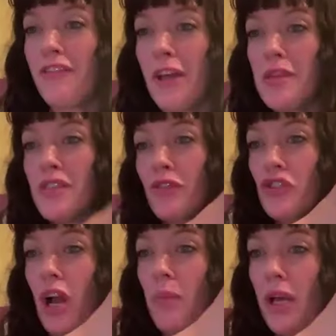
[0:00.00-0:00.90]
famous for
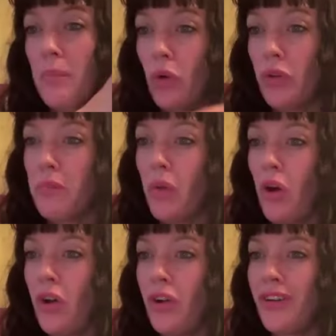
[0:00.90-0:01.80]
dropping a bowling
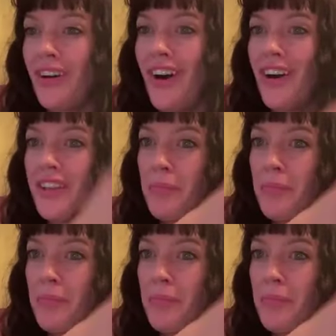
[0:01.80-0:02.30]
ball on the